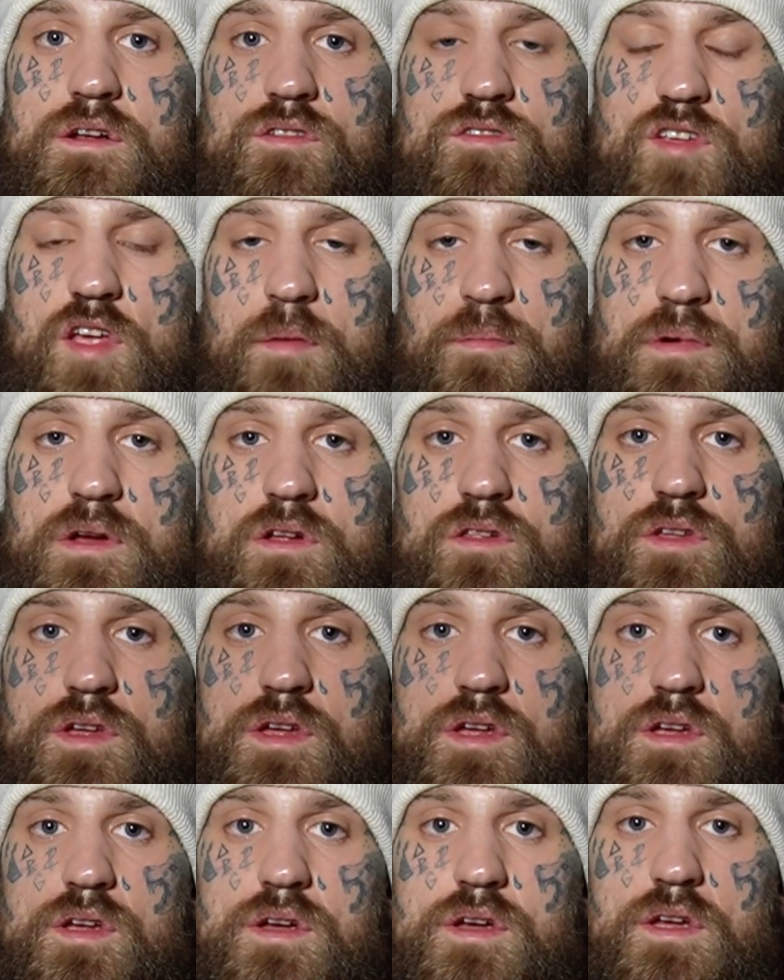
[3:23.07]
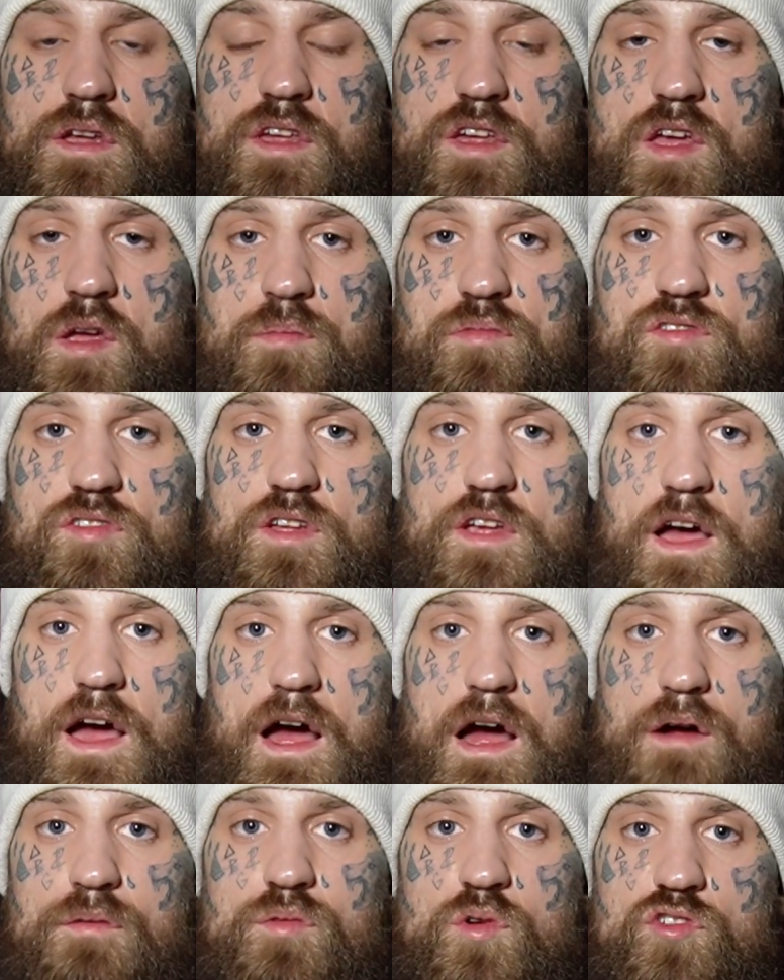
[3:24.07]
typically keeps the
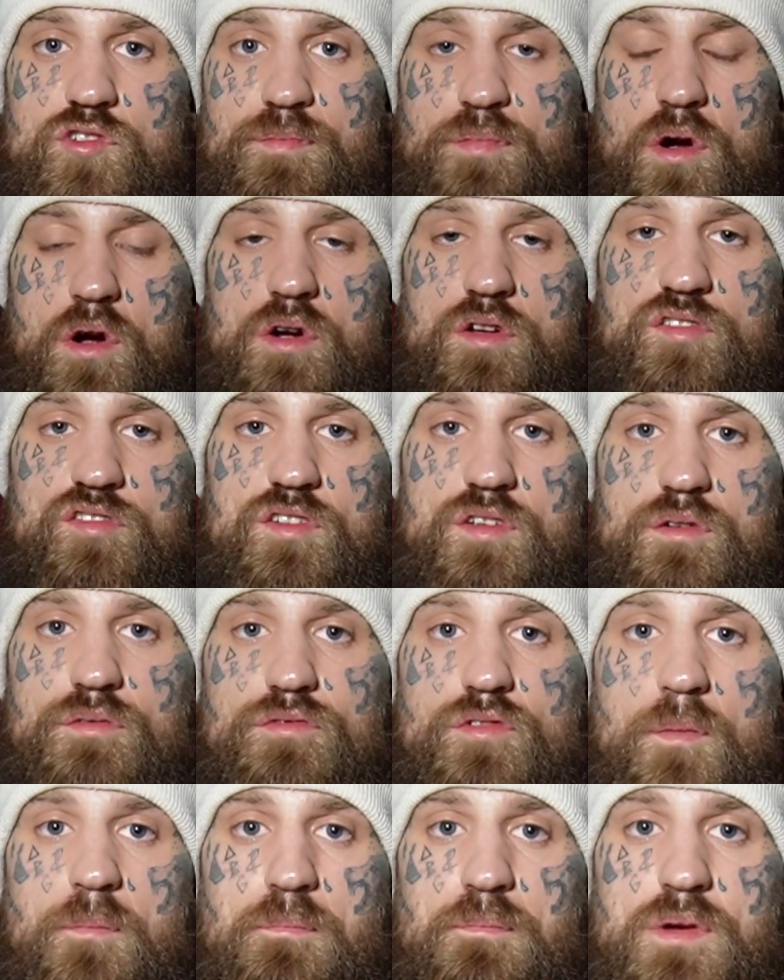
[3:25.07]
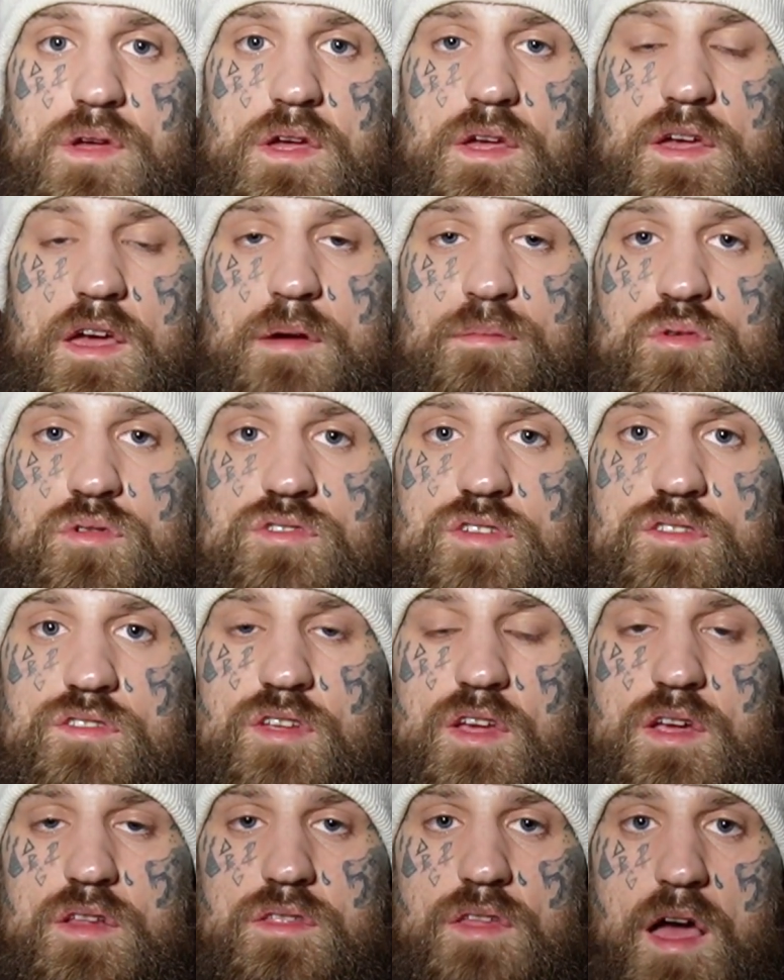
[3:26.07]
average person from being able to
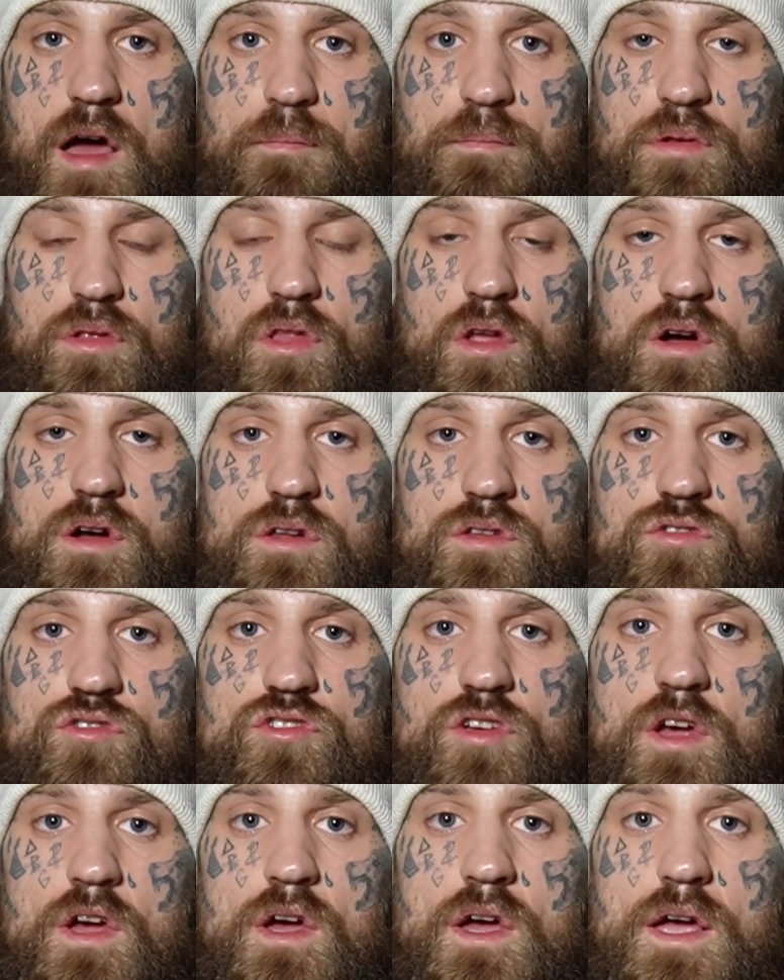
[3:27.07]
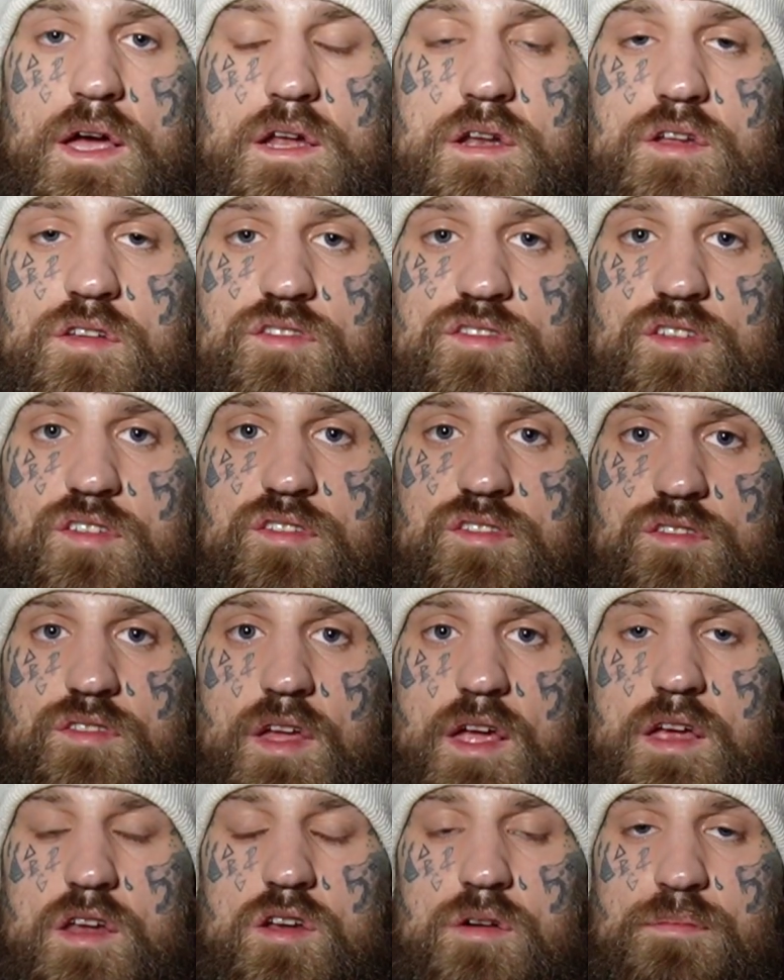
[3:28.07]
take that plunge in a
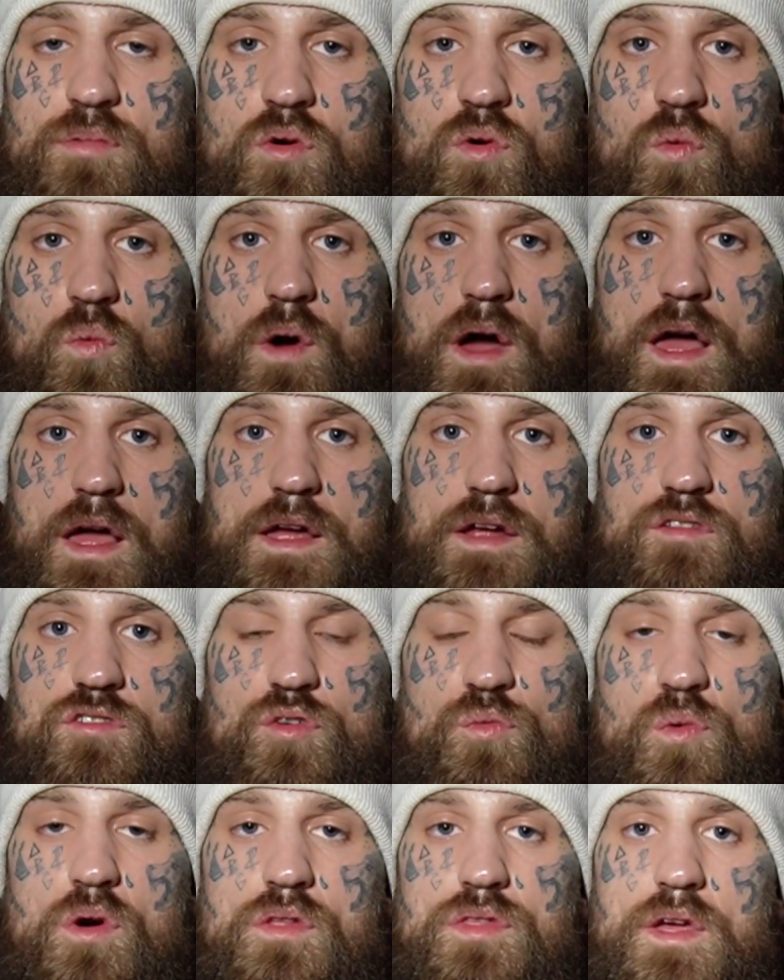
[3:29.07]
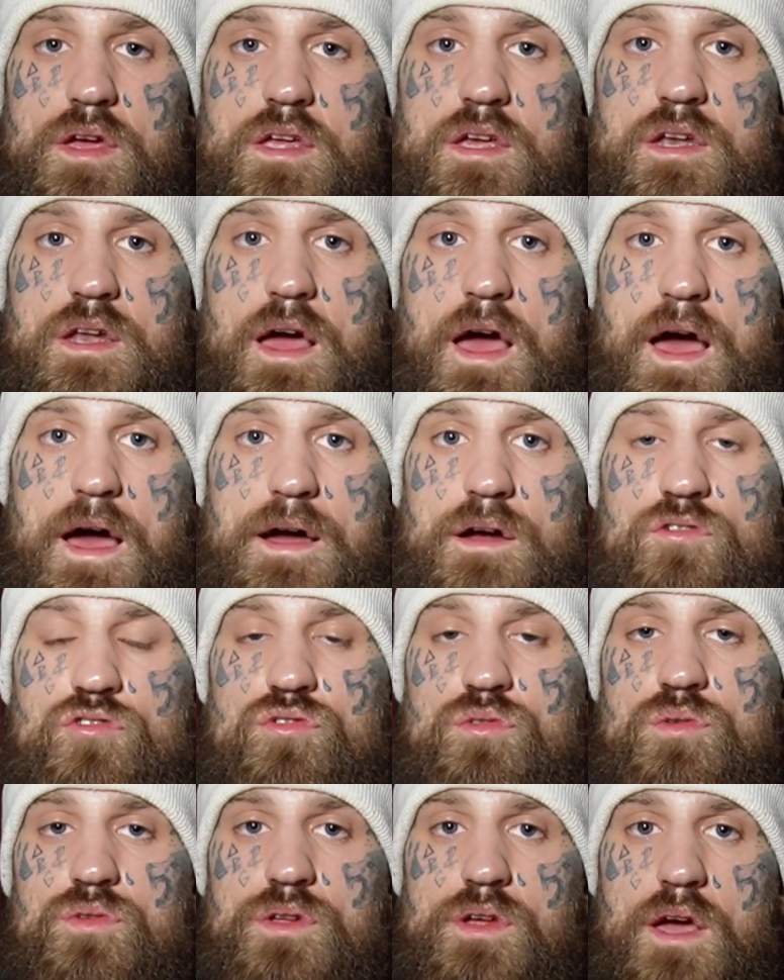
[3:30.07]
sustainable way to where they can
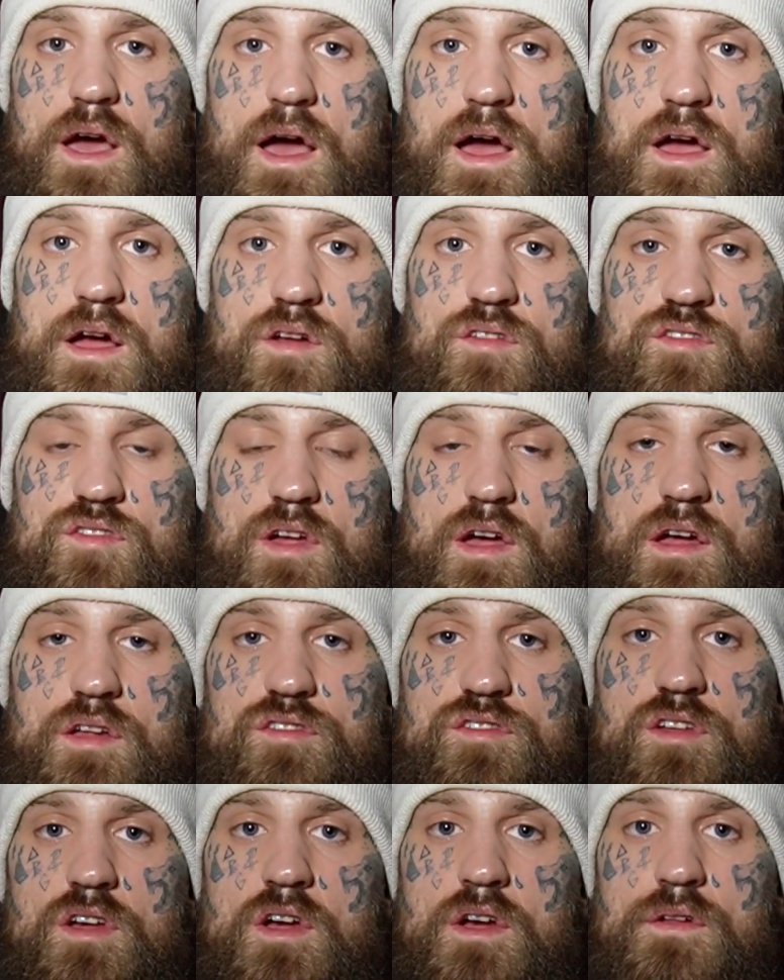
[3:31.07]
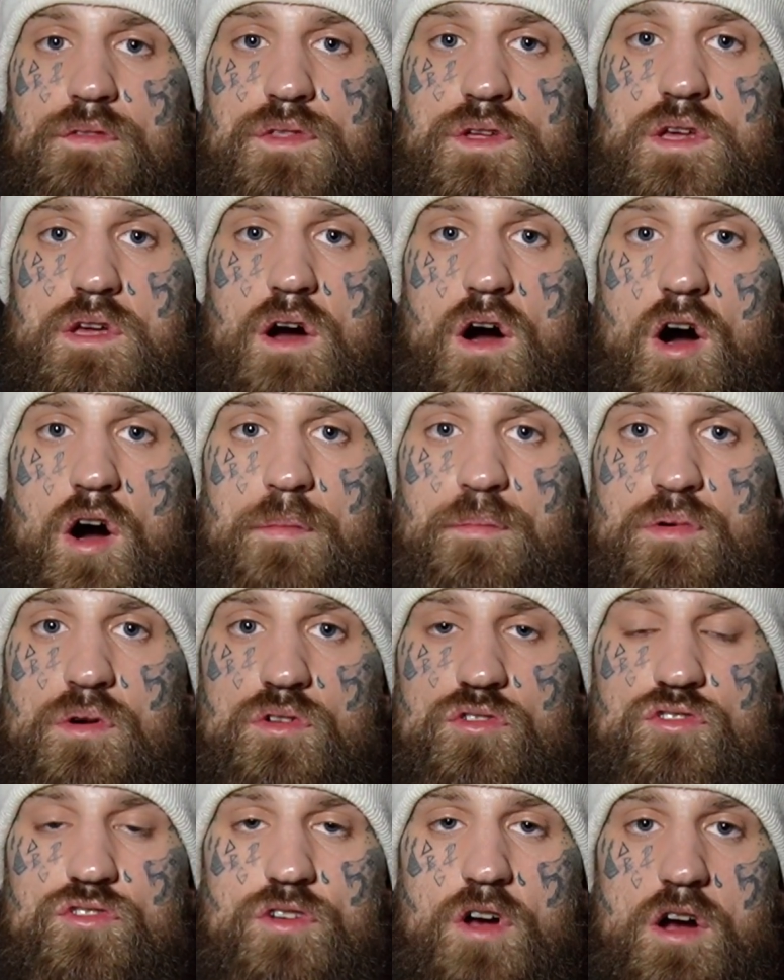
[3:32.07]
actually access the upper
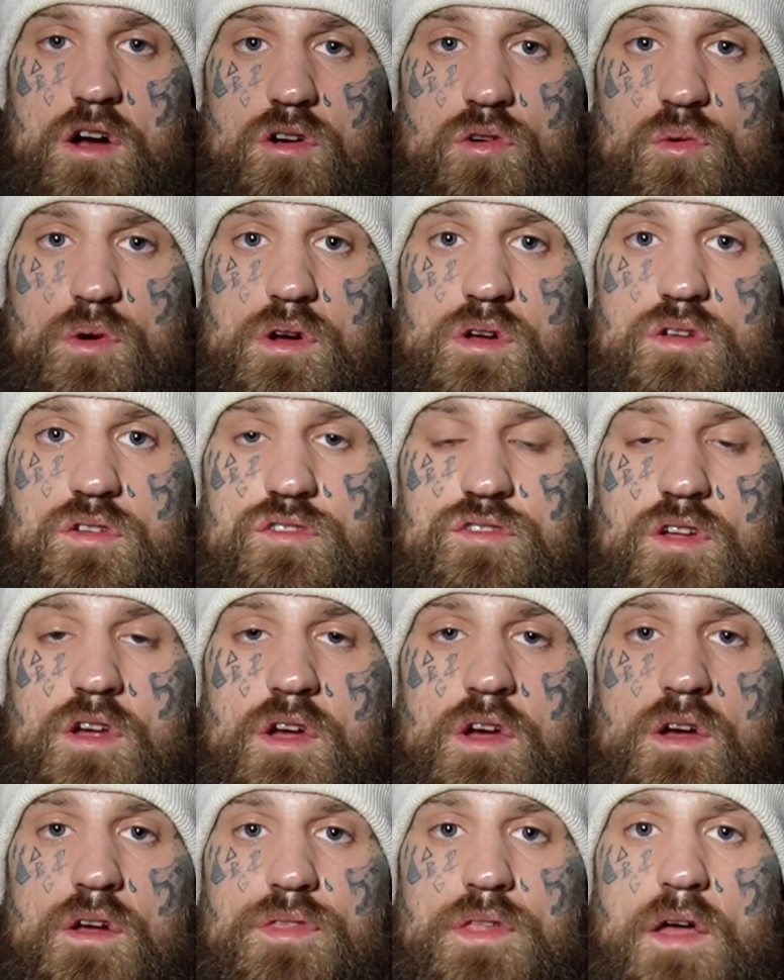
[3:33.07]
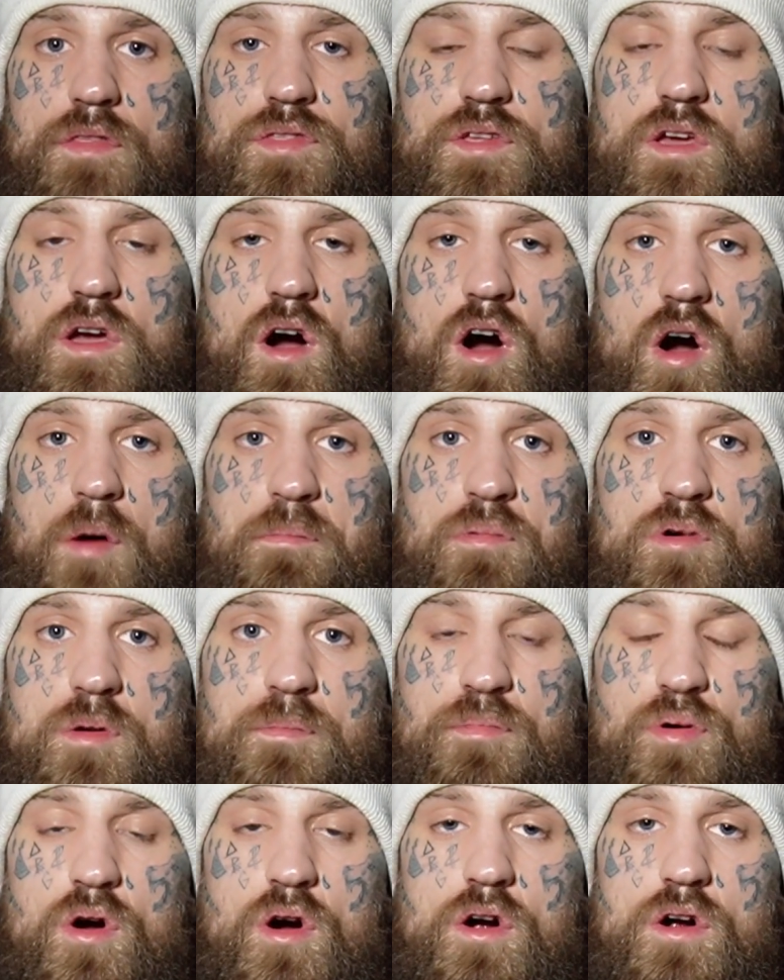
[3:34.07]
chakras that the upper
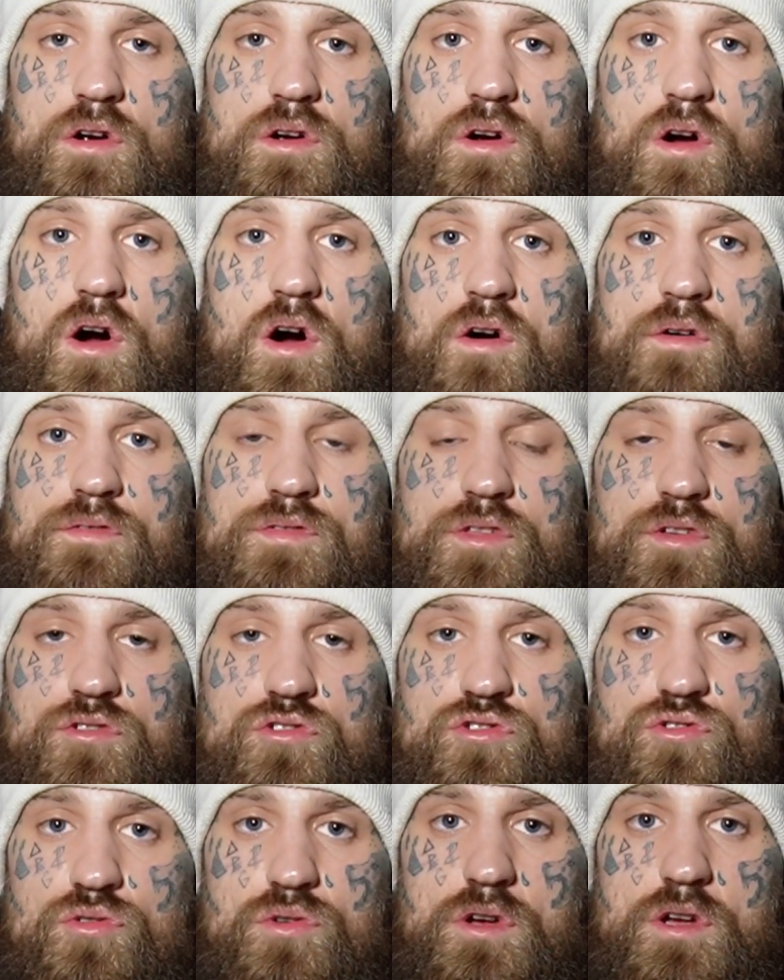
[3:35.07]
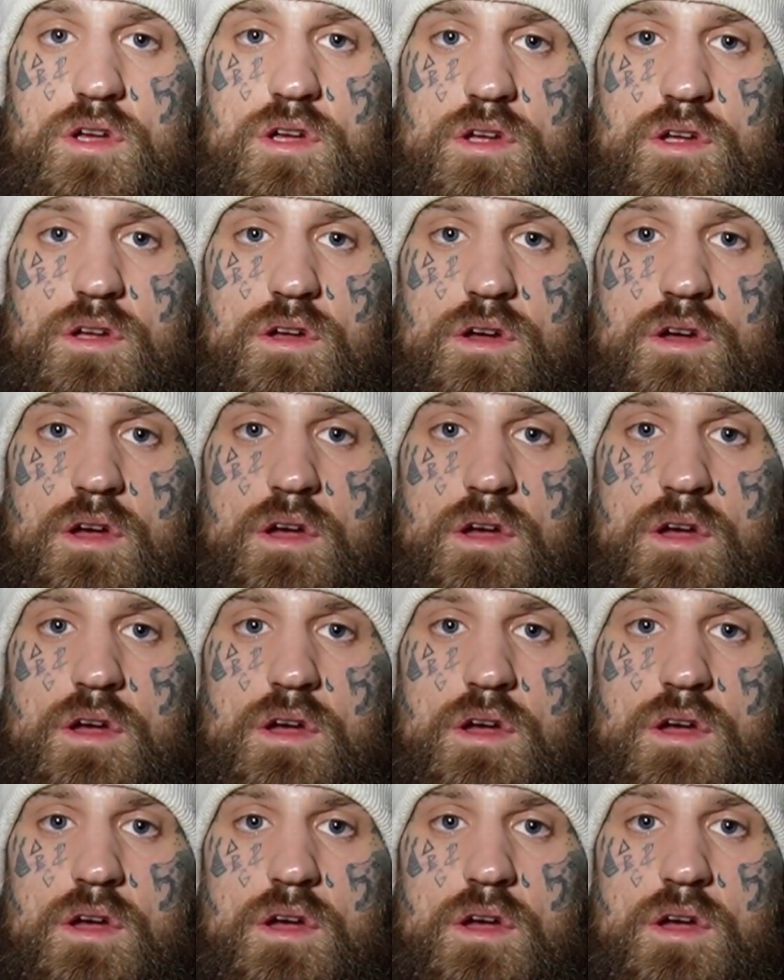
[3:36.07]
part of the tree